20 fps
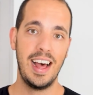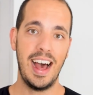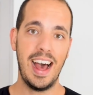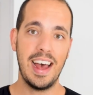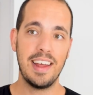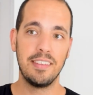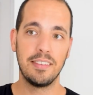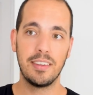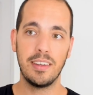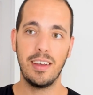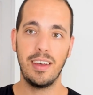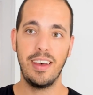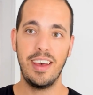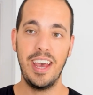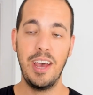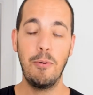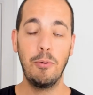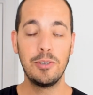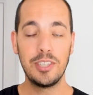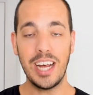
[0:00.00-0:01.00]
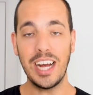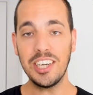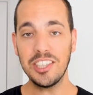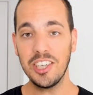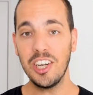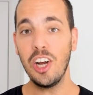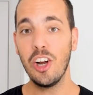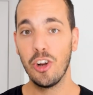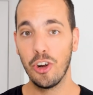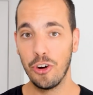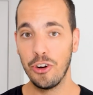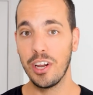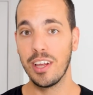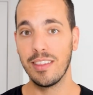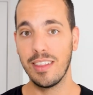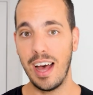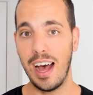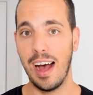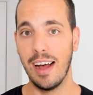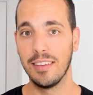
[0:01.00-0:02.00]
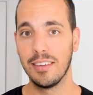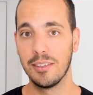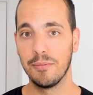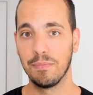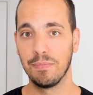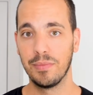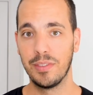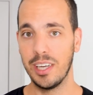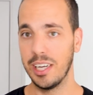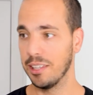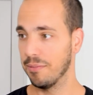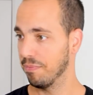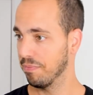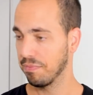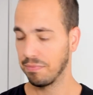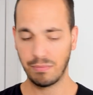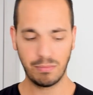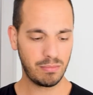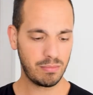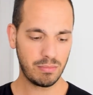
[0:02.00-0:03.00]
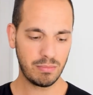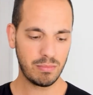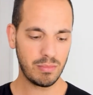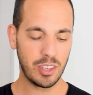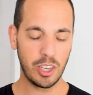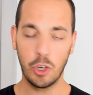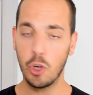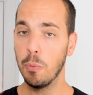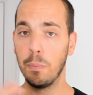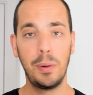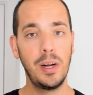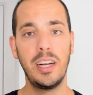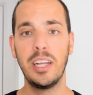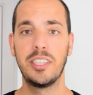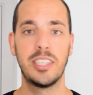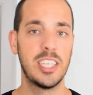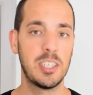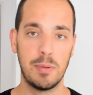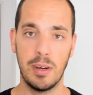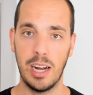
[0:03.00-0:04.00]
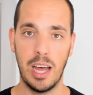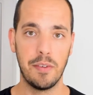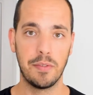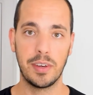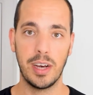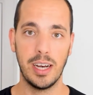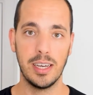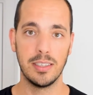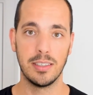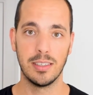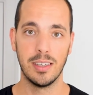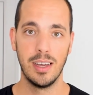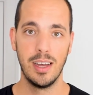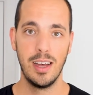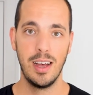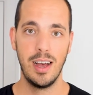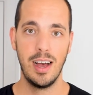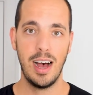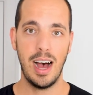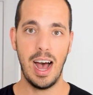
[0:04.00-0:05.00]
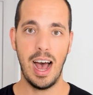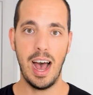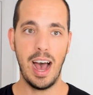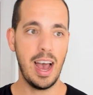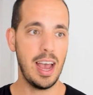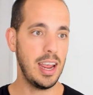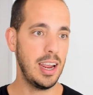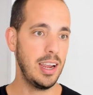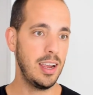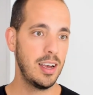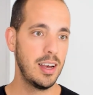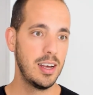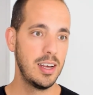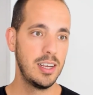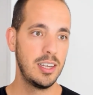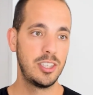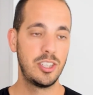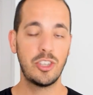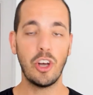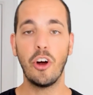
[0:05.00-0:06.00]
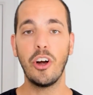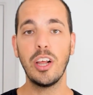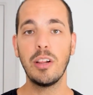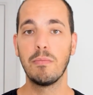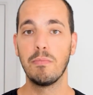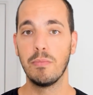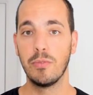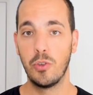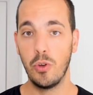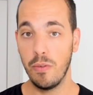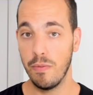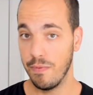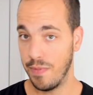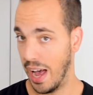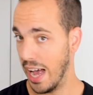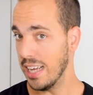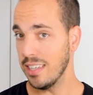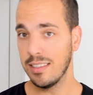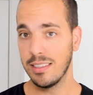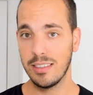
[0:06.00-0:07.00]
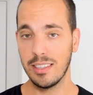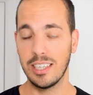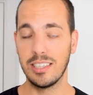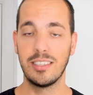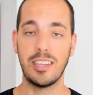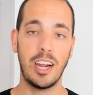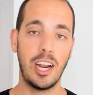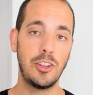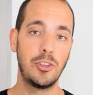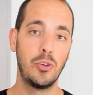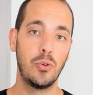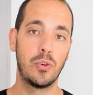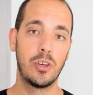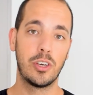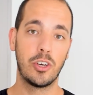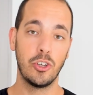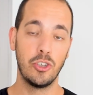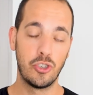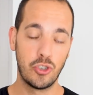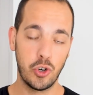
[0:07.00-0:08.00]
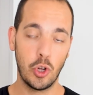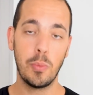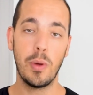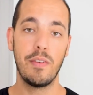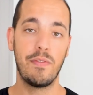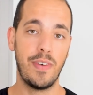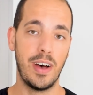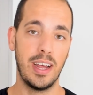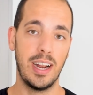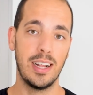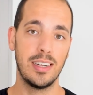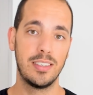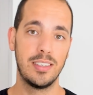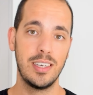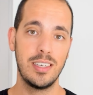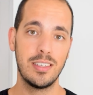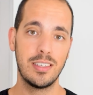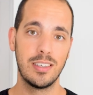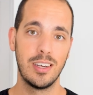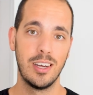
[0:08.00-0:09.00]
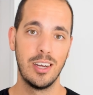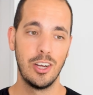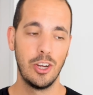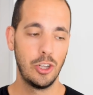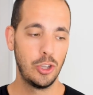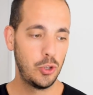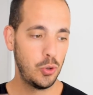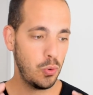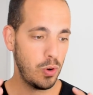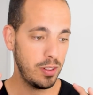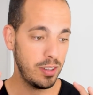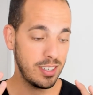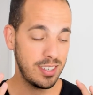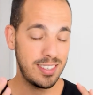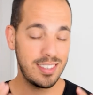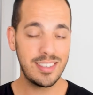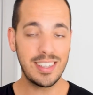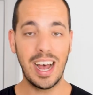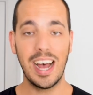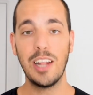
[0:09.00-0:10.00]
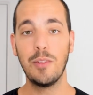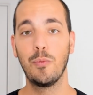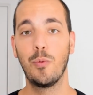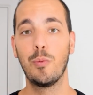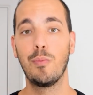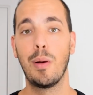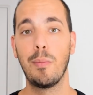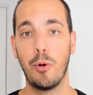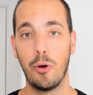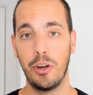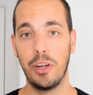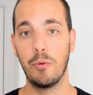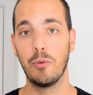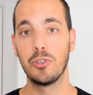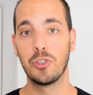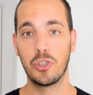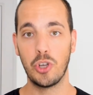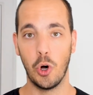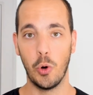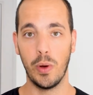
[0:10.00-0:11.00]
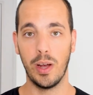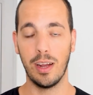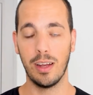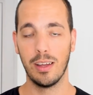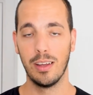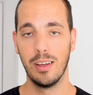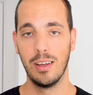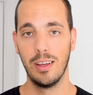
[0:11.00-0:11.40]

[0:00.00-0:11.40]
And it was actually learning that that completely changed my life, guys. I started to invest, I started to control my finances, to understand where my money was going.